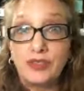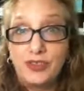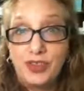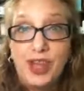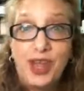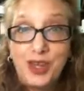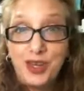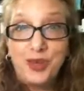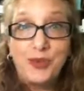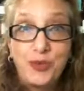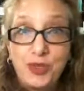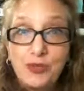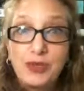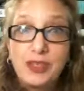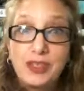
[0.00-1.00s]
you're not,
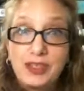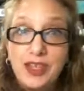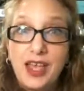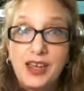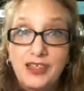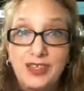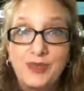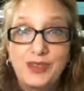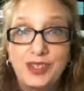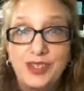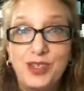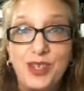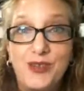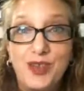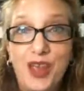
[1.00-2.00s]
doing this action with the
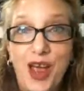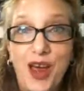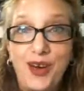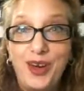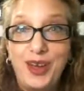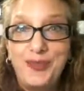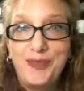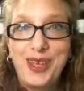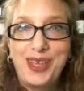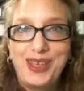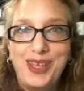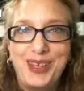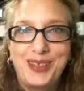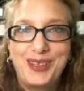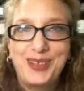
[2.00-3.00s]
DVR,
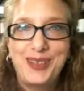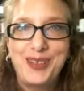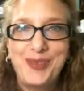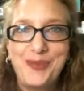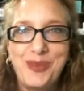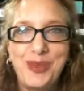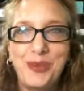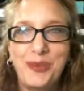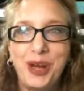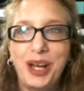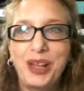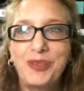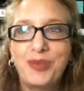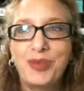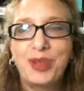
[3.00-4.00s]
making sure you're
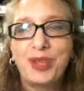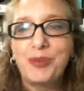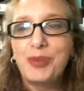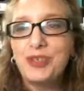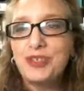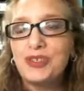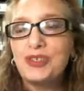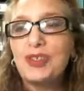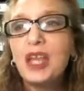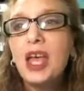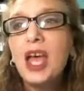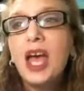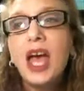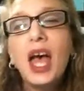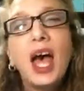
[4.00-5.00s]
running through the commercials.
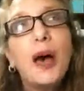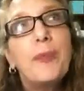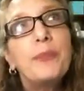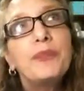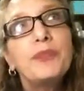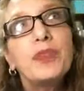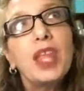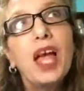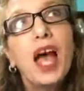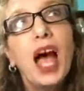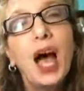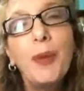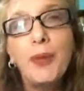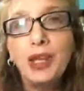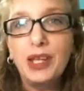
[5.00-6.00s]

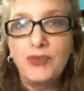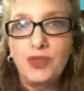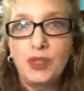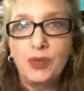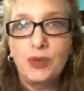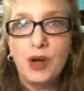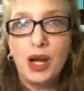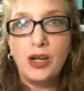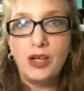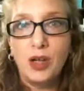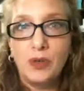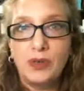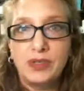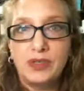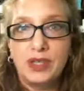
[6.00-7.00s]
How many of you are
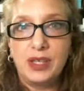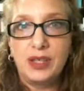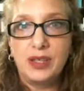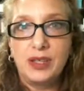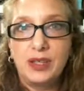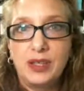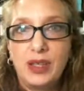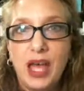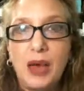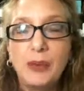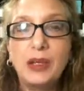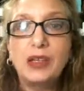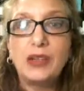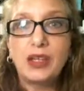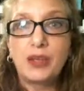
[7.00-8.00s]
noticing how
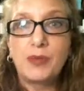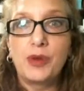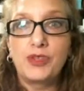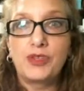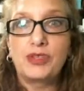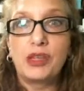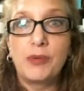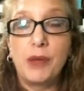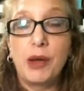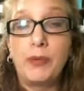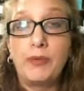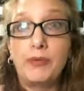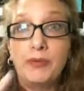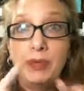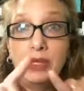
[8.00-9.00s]
many of the commercials are about
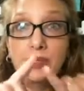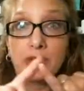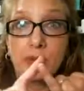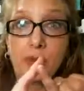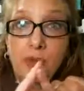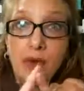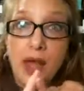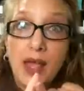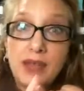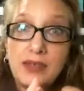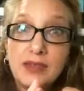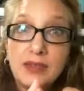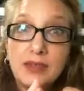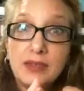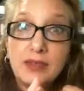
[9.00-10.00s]
being
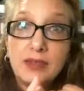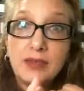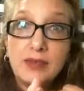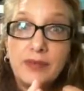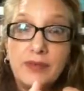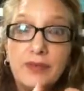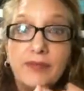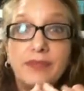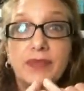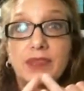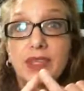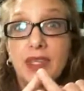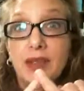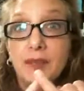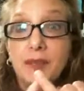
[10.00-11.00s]
depressed,
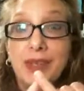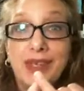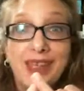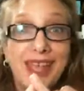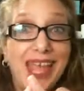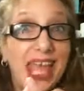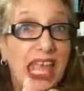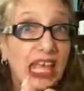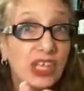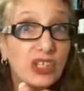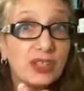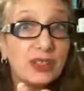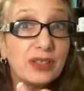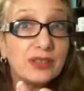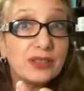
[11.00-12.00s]
being
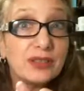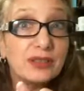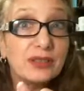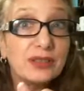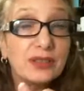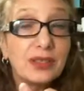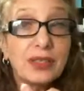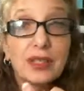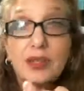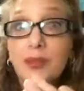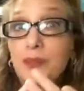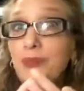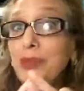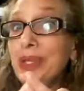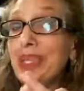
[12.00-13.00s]
anxious,
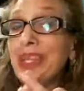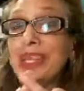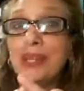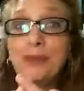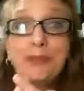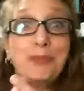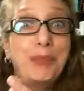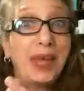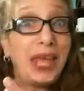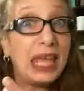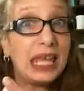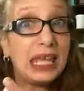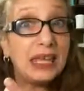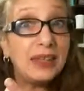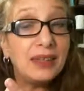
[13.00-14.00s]
being in
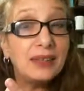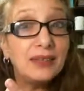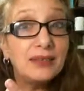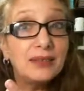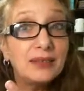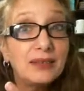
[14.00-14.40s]
pain,